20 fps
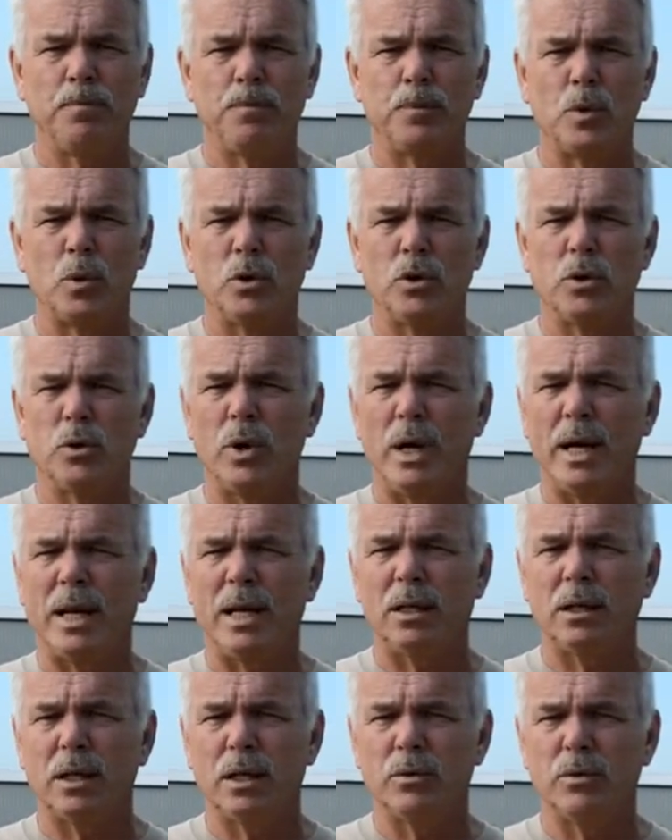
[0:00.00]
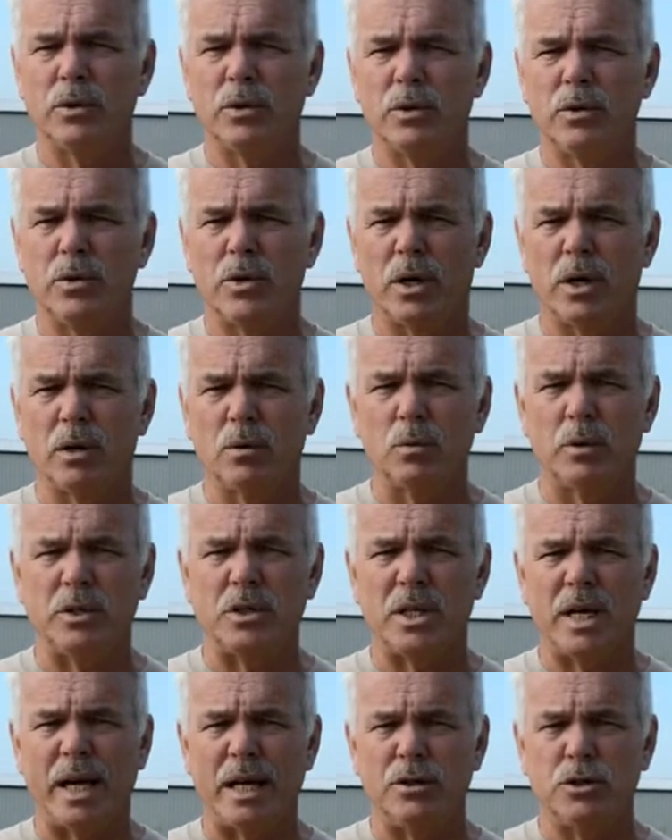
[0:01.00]
or do anything with your dog with
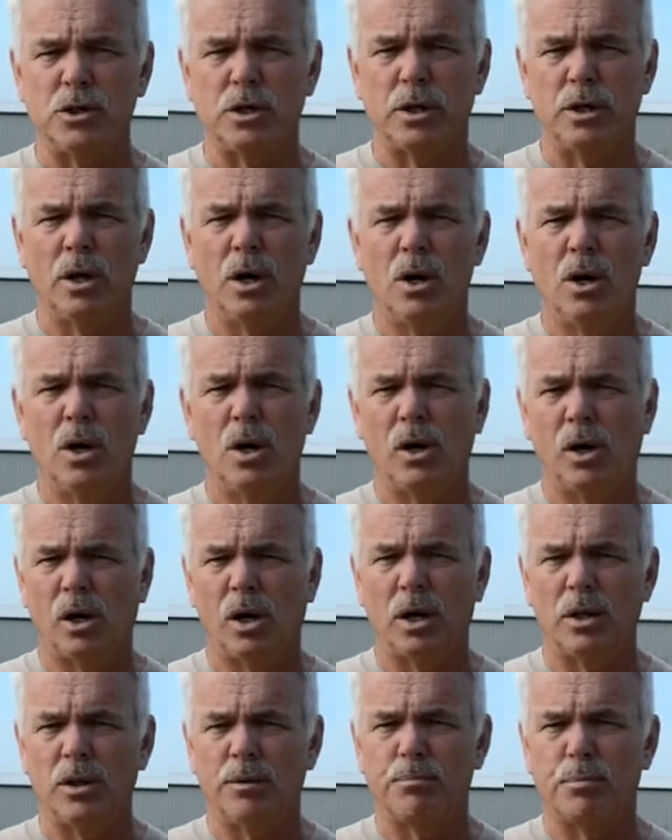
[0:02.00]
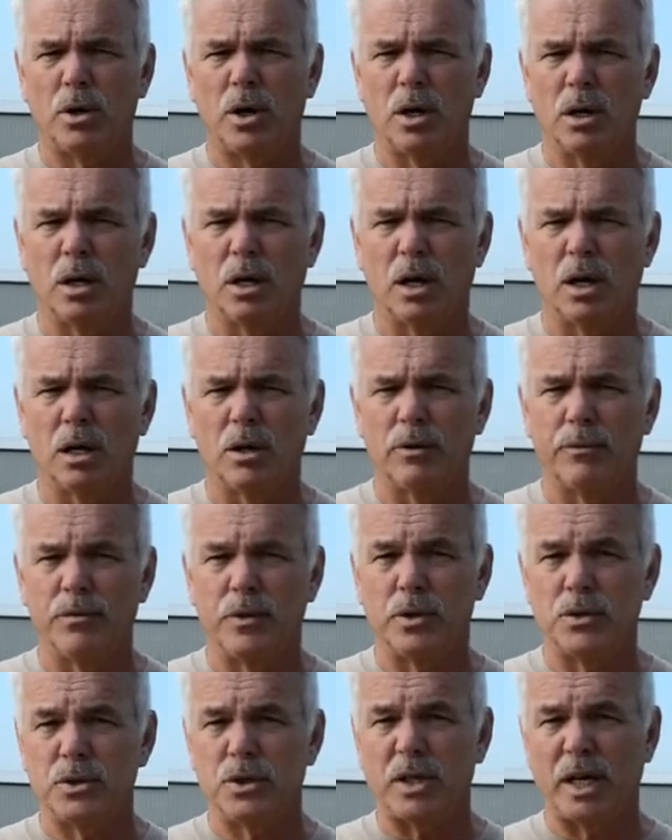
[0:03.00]
tension on the prong collar. If
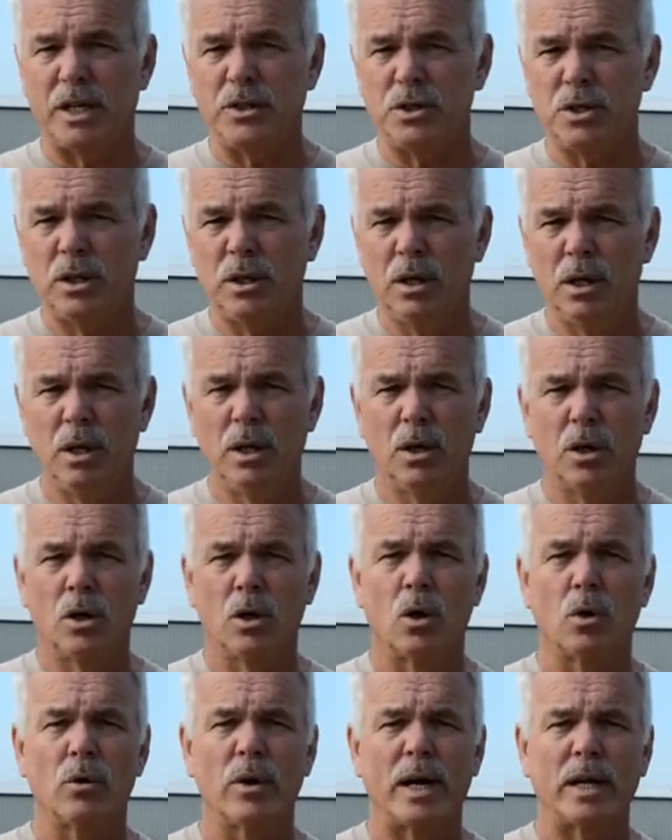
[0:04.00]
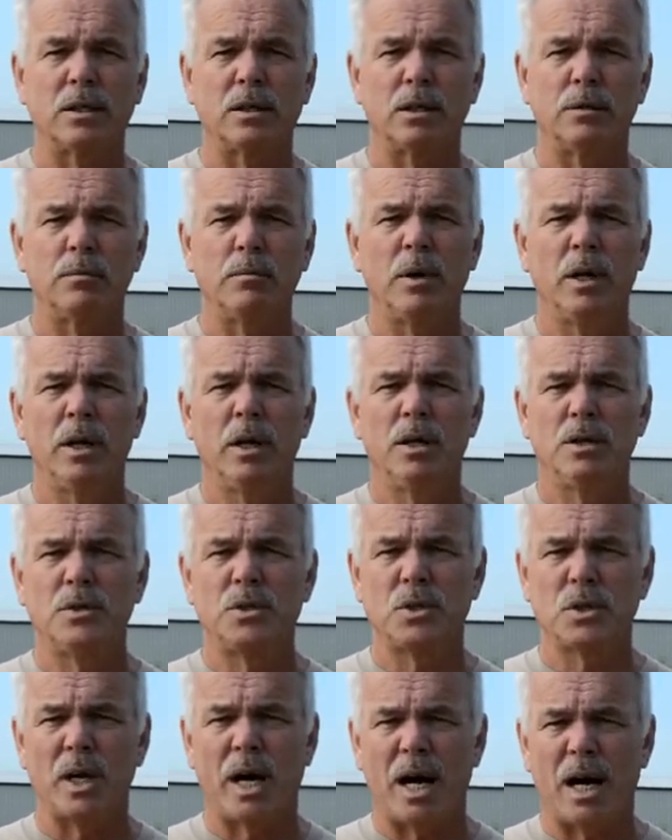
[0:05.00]
there's tension, correct him,
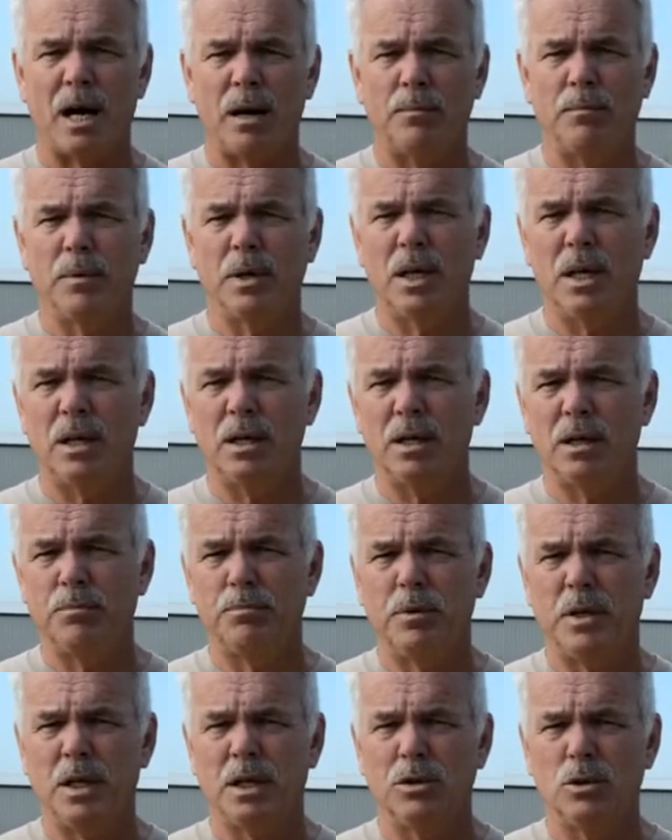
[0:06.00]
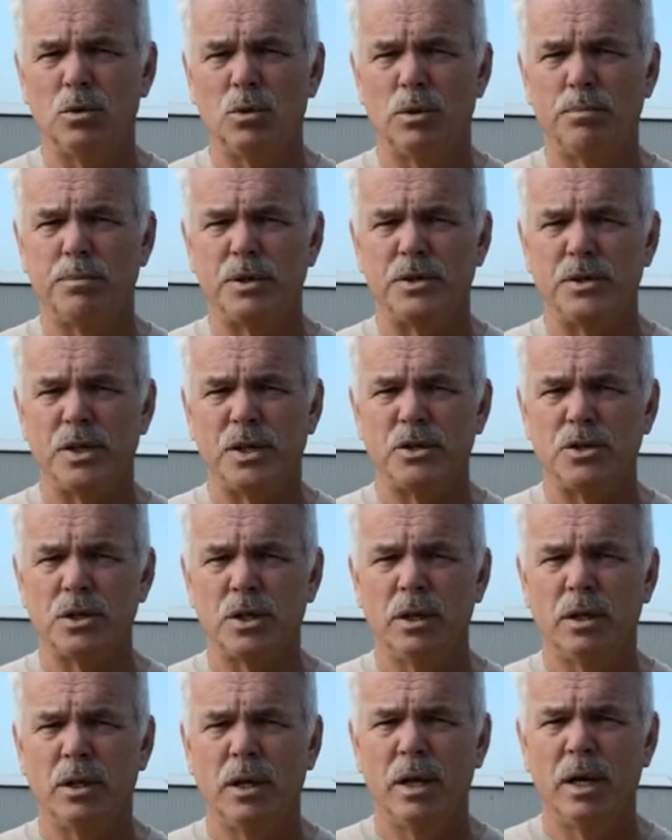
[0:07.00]
stop getting it into a
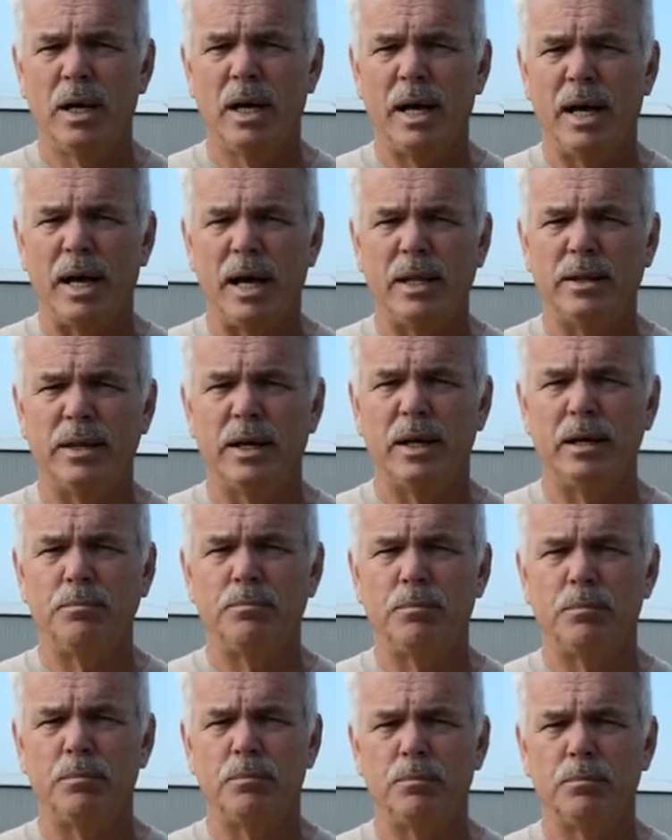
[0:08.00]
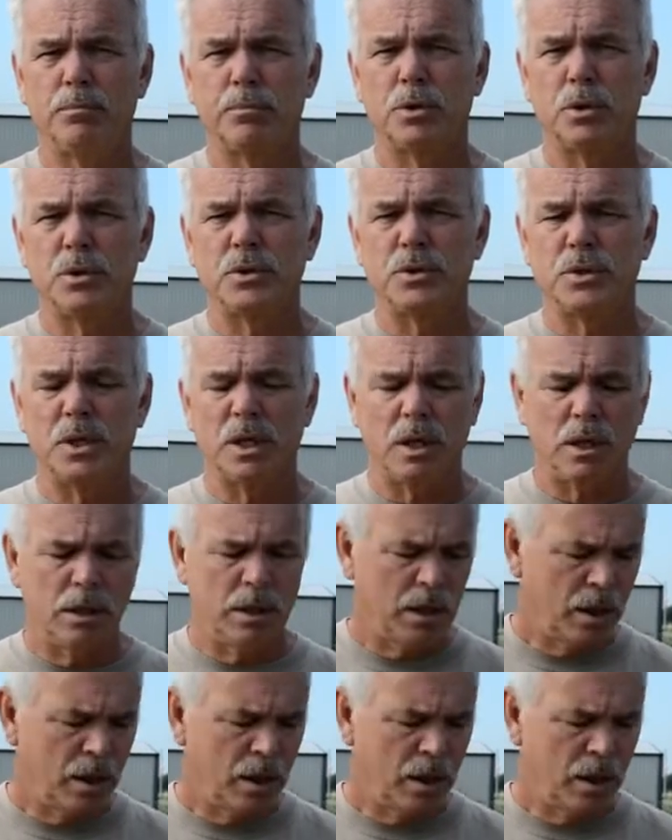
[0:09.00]
position, and then proceed.